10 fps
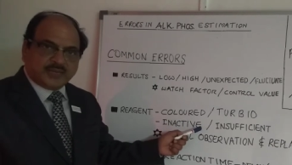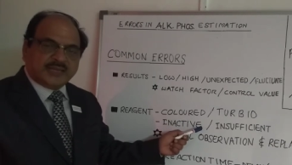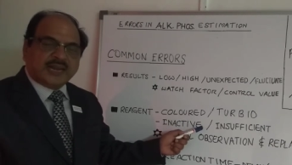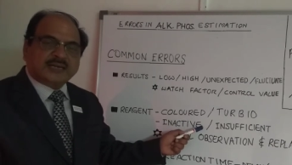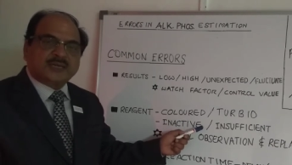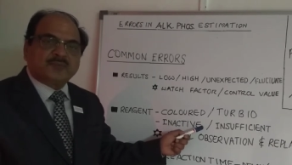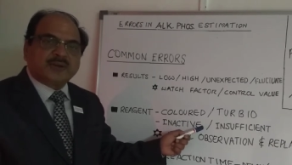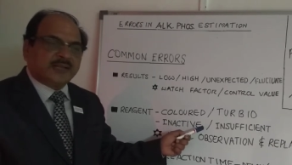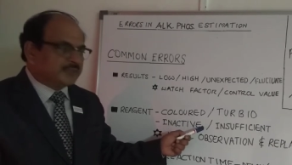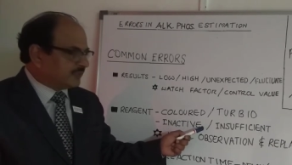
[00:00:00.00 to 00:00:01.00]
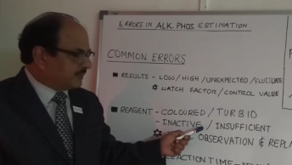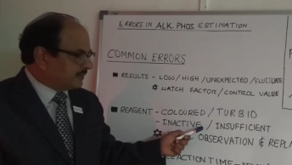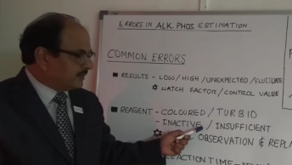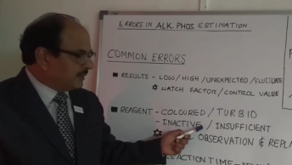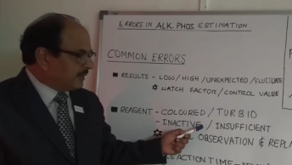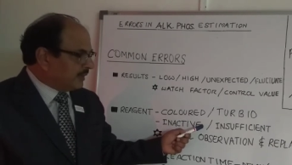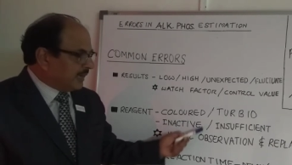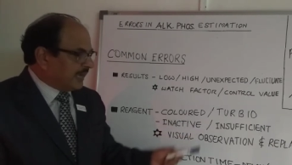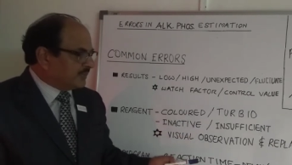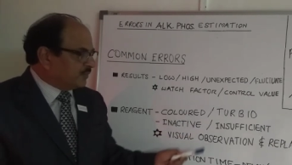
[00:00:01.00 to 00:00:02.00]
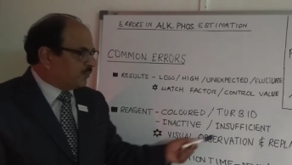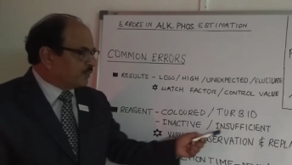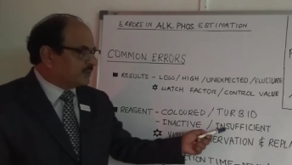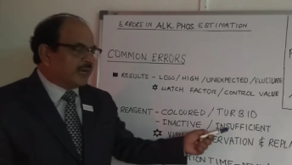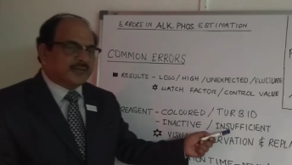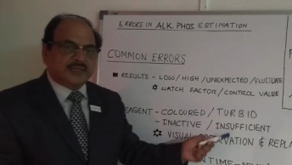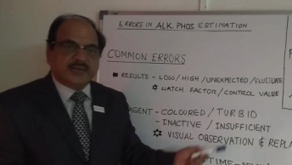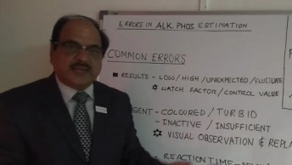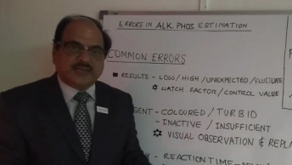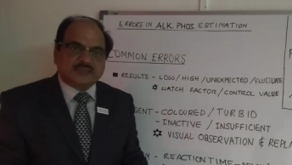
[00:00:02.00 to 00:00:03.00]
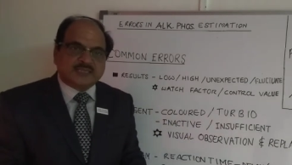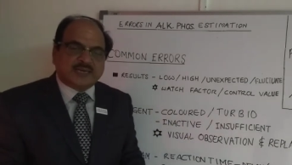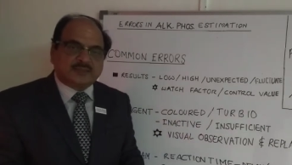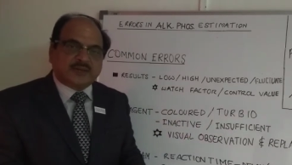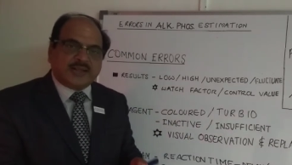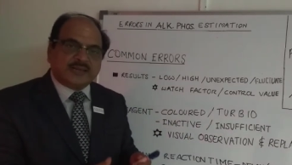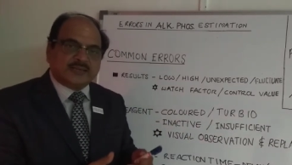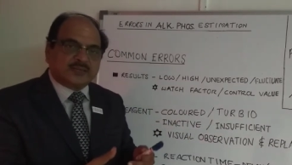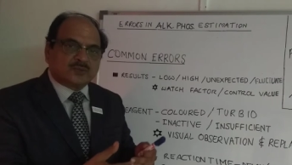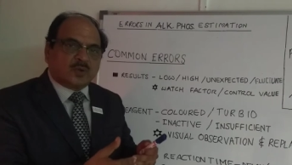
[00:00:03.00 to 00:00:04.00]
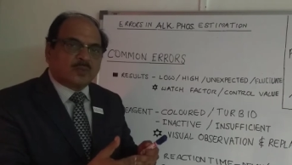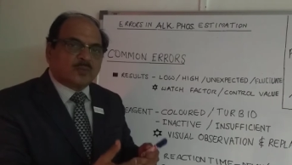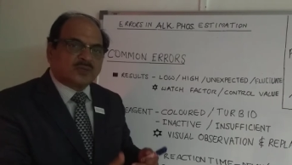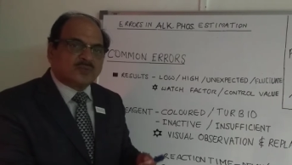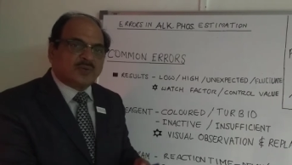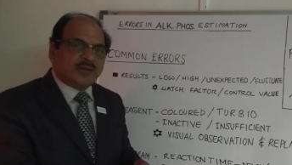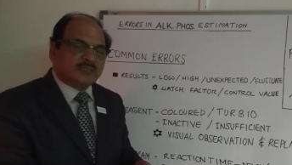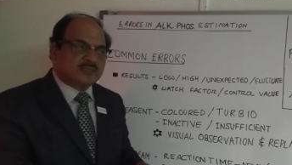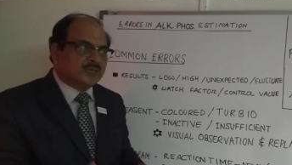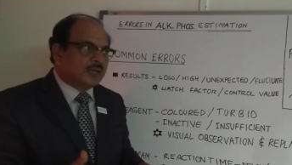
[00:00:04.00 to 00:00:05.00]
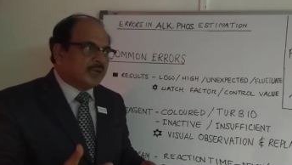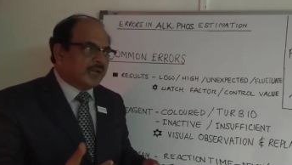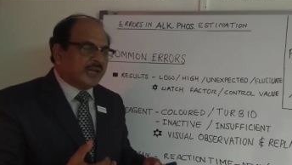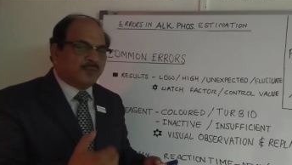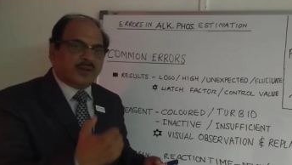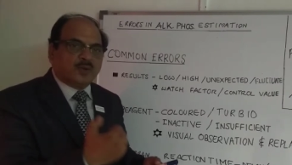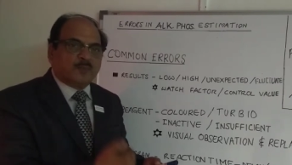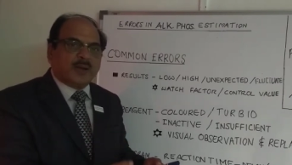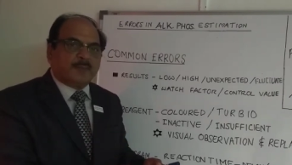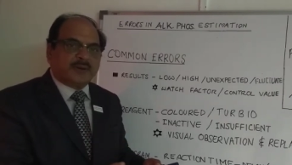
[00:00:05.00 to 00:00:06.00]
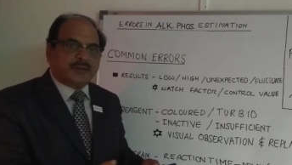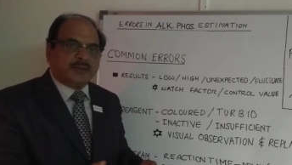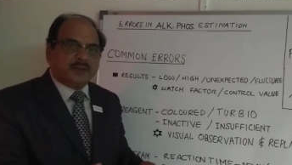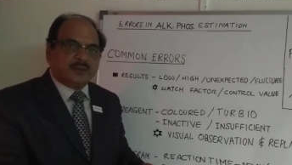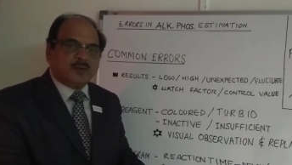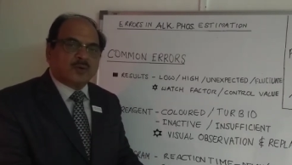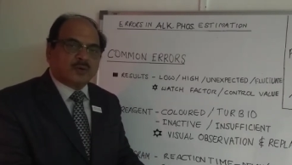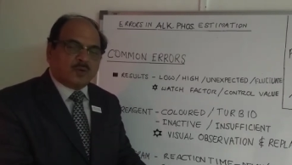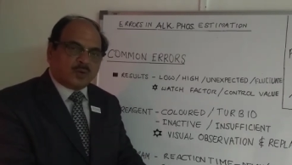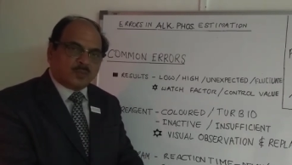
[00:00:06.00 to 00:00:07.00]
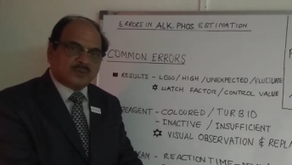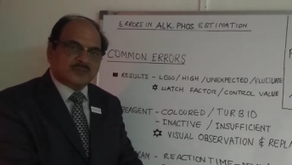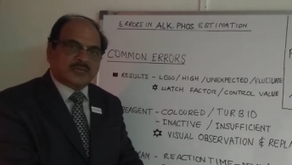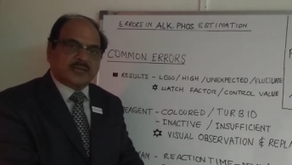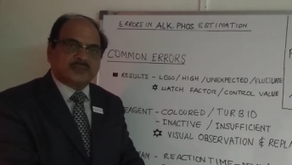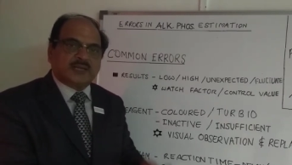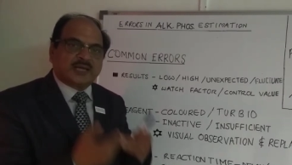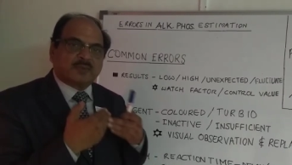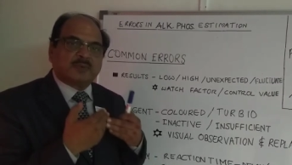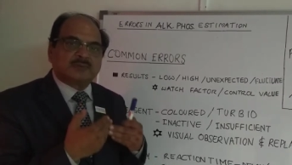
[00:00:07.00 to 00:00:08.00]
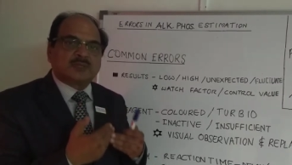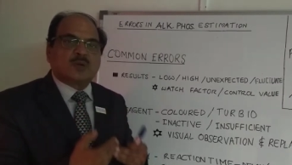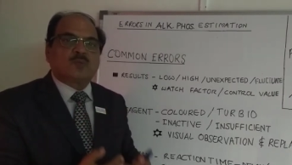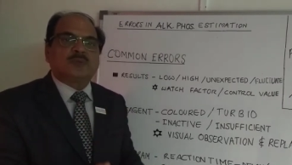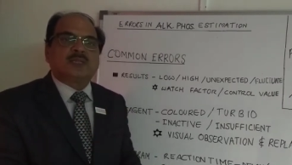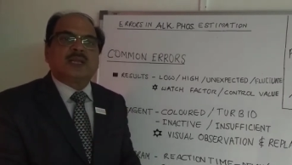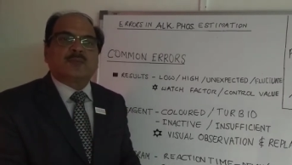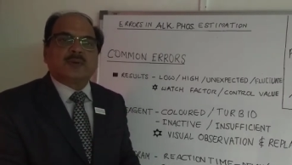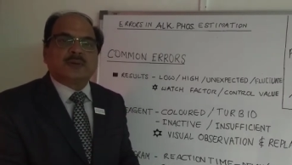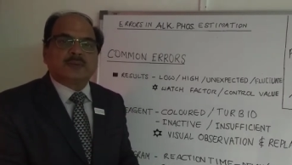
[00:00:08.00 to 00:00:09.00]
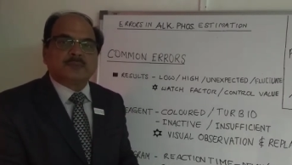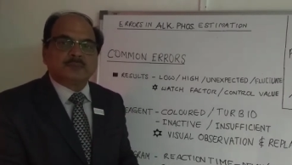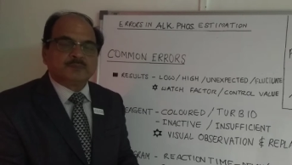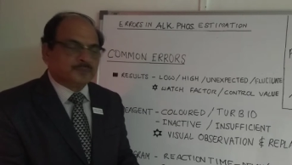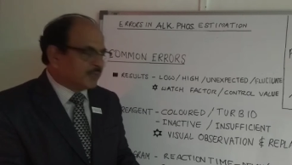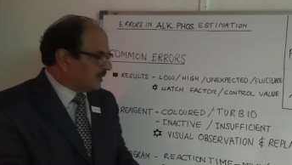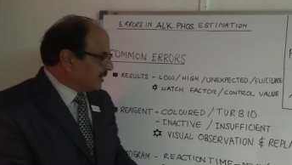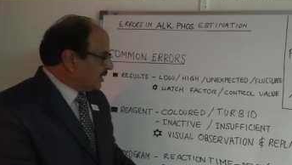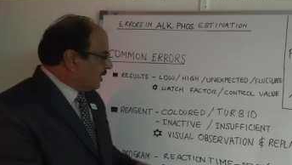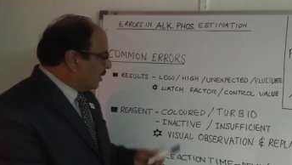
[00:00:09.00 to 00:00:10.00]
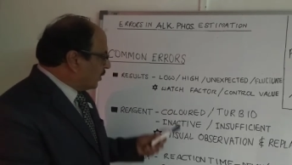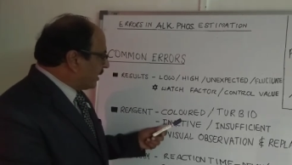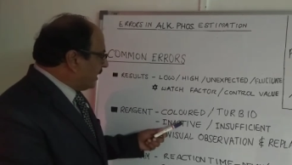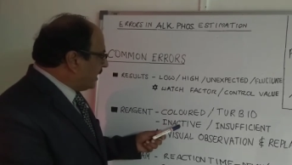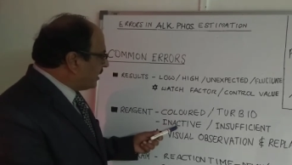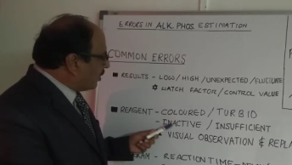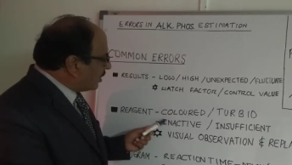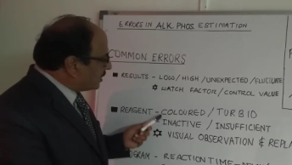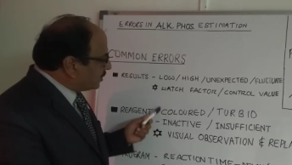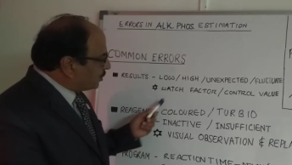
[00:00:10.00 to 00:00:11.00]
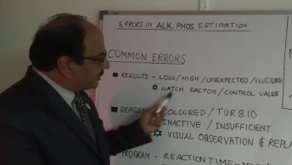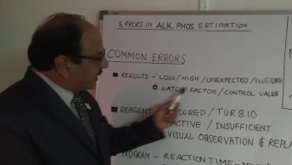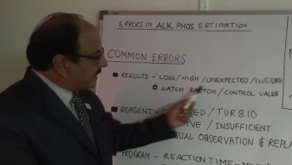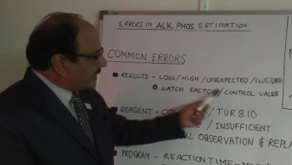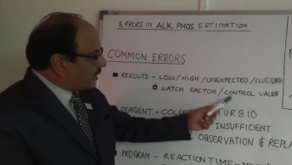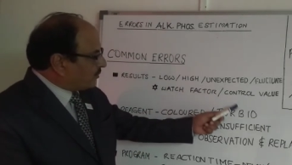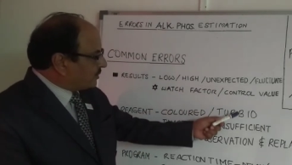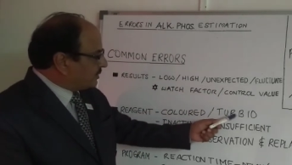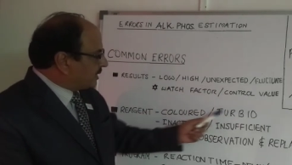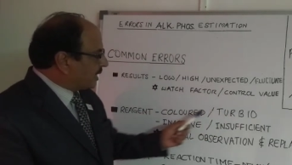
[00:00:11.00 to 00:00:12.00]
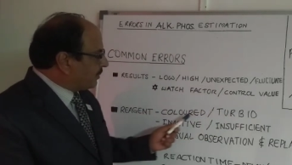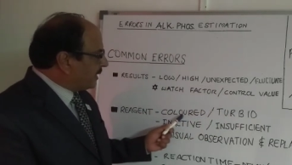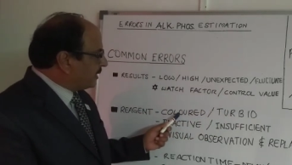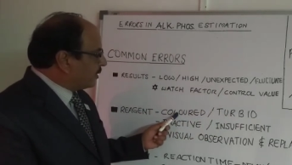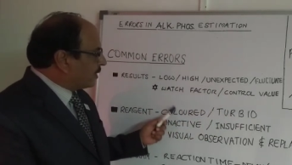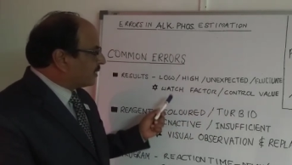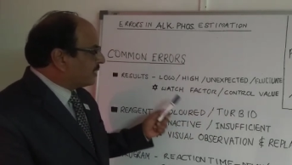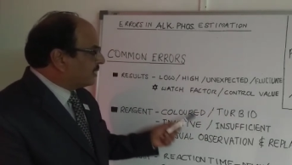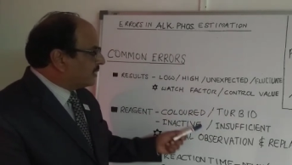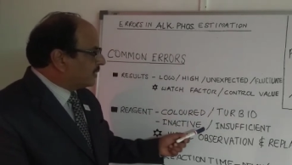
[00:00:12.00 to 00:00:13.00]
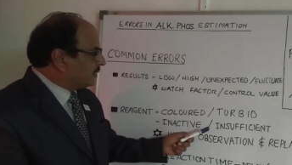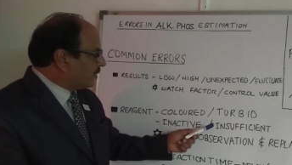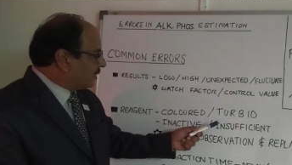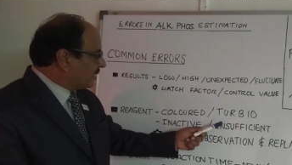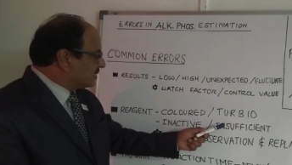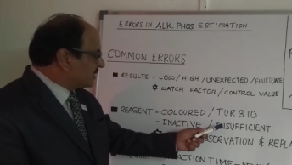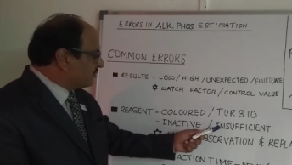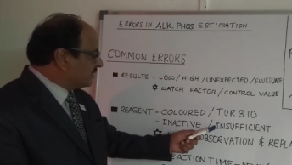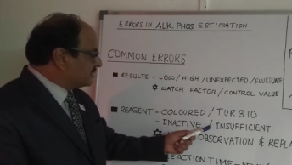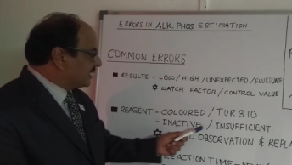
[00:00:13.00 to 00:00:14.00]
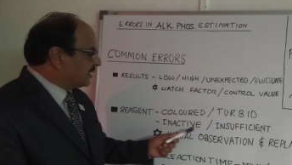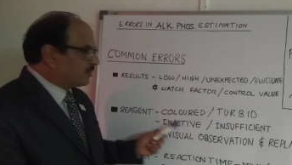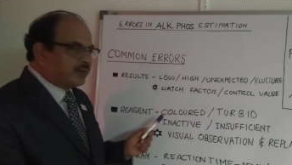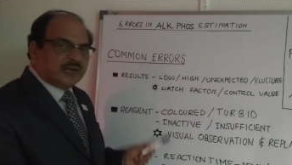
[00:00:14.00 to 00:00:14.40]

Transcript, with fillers: inactive reagent. And the fourth category is that the reagent is almost finished, and while you're pipetting, you're almost sucking the air bubbles along with the liquid. Okay, in order to take care of the turbid or colored or insufficient or